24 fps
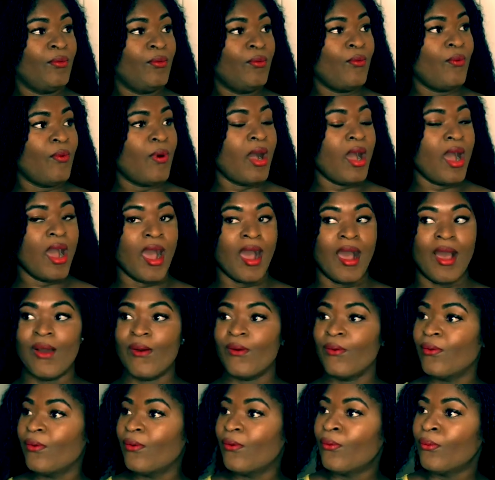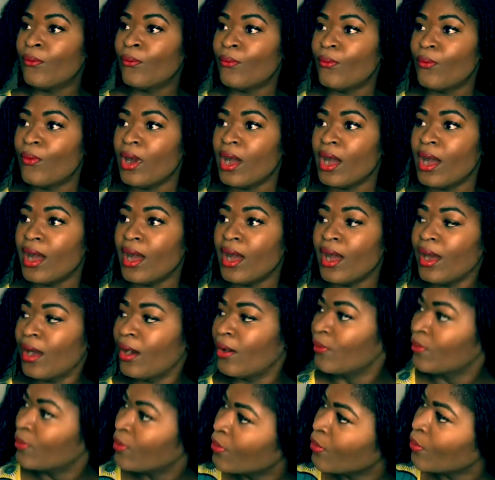wow,
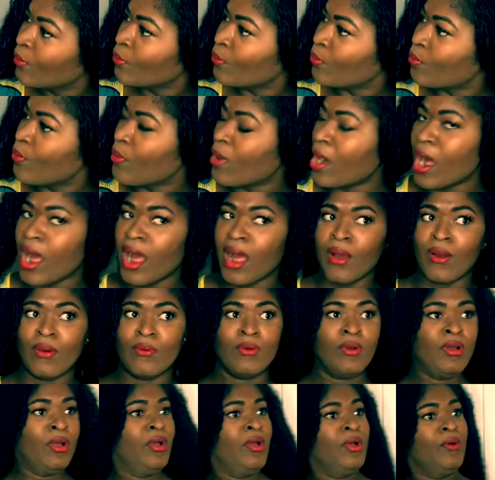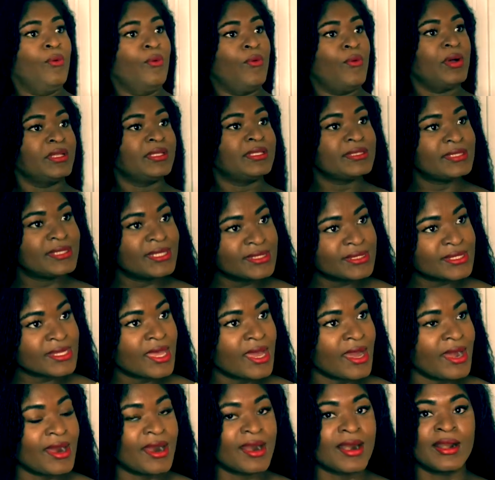wow, wow, what is this
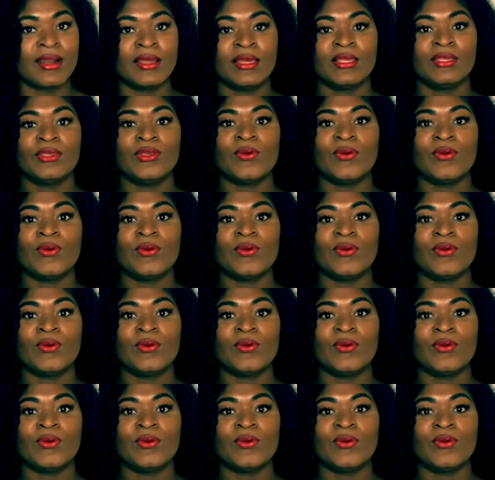car?